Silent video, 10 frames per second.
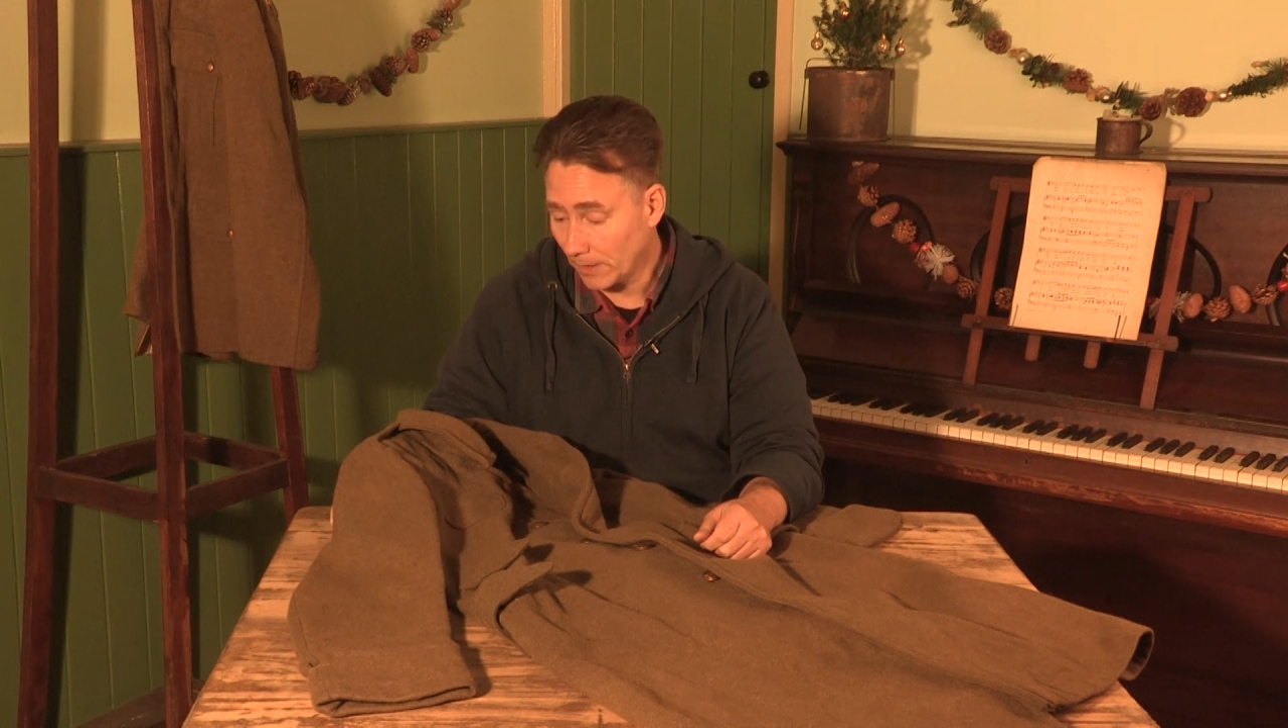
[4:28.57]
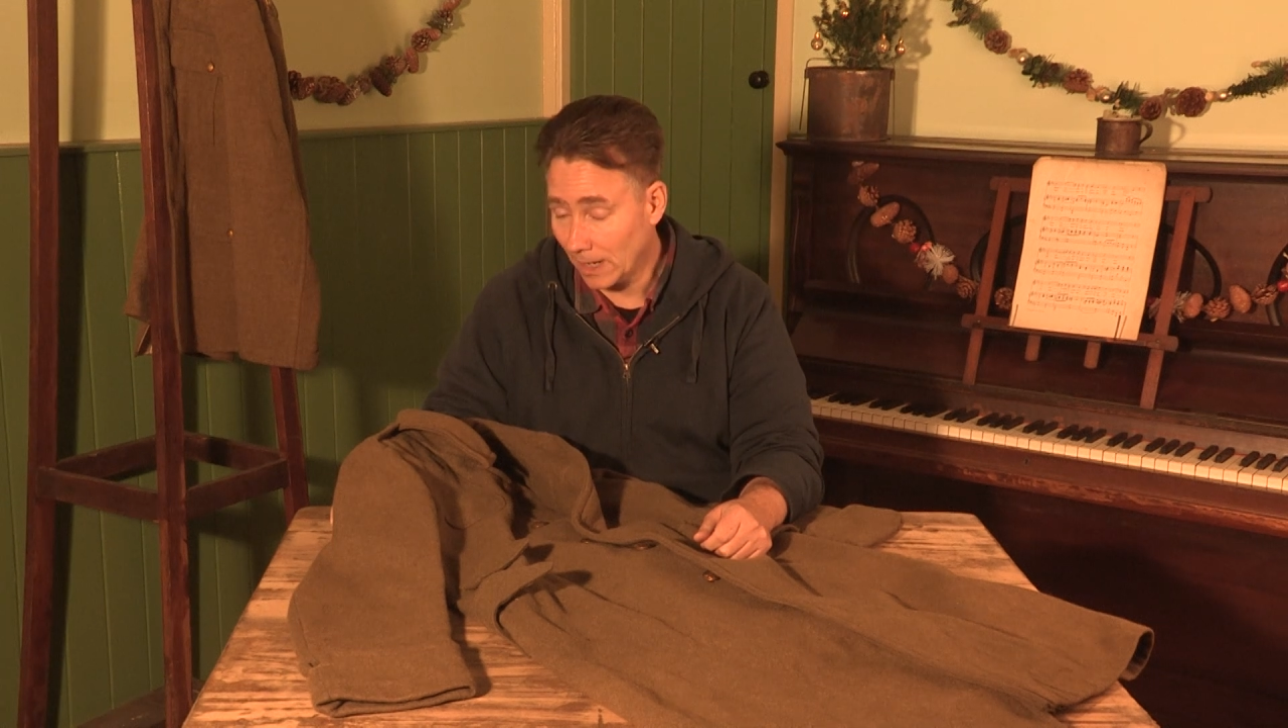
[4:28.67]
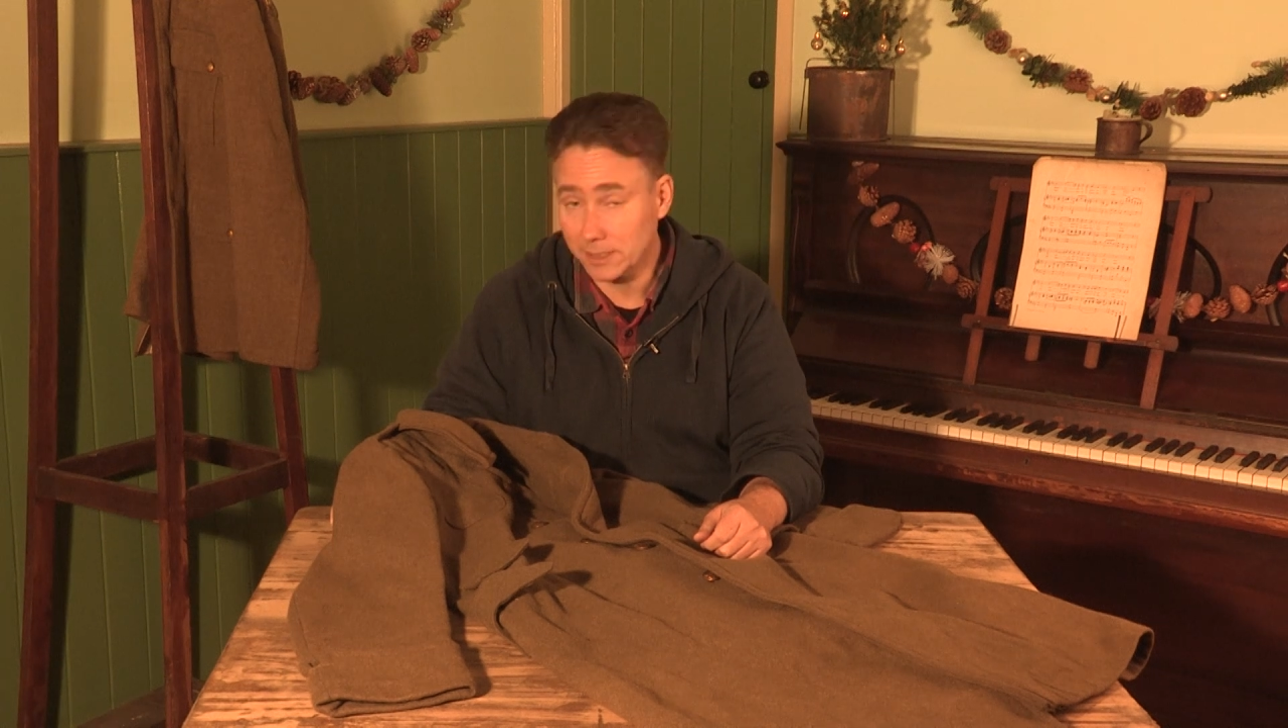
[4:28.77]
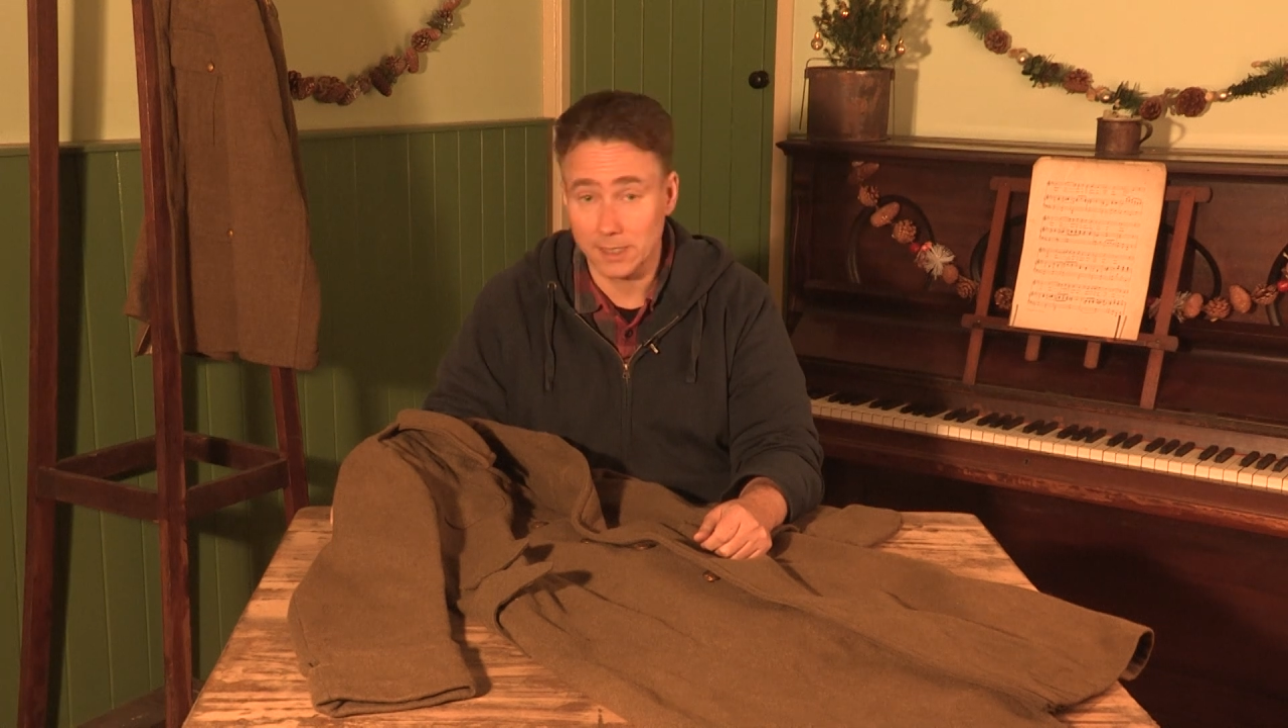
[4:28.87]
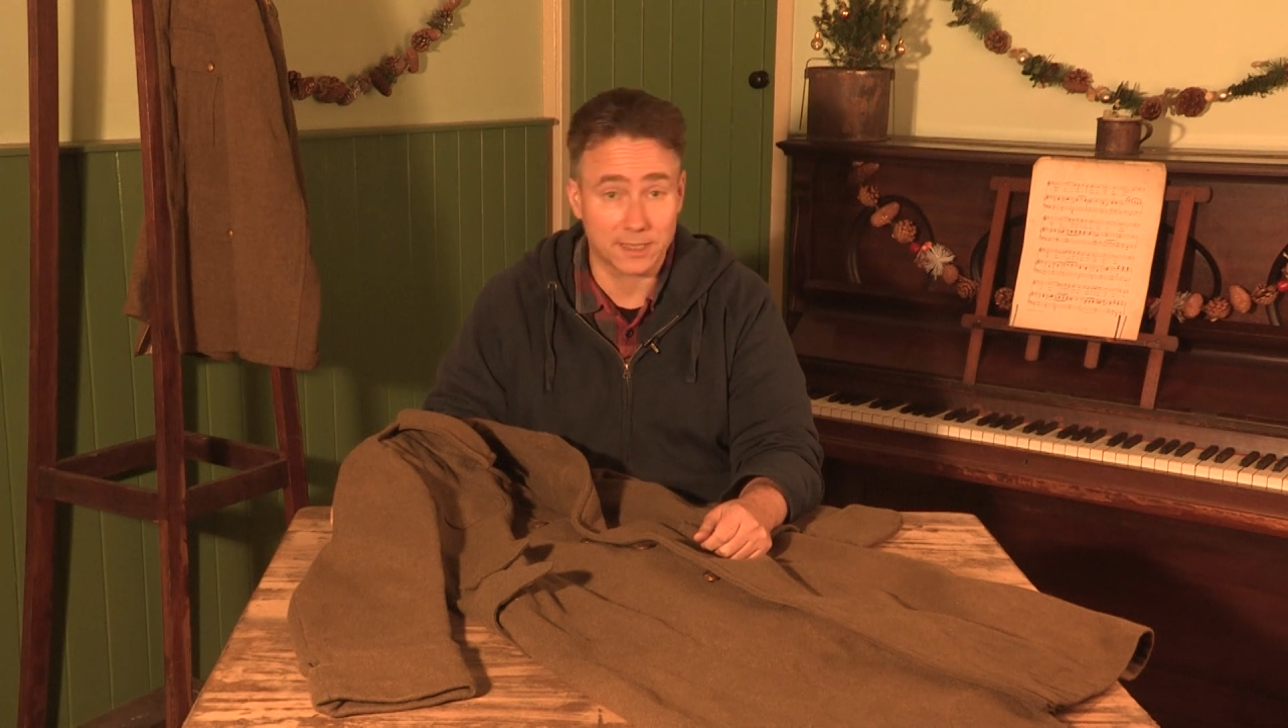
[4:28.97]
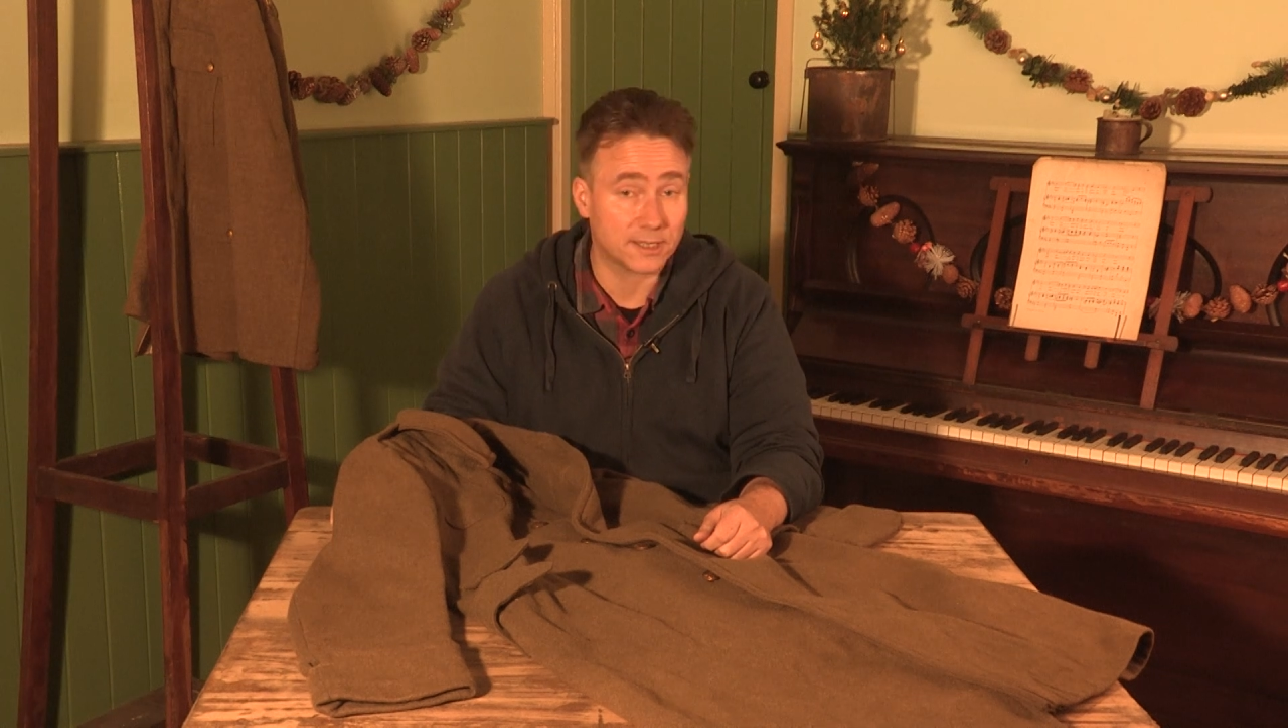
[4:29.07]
until at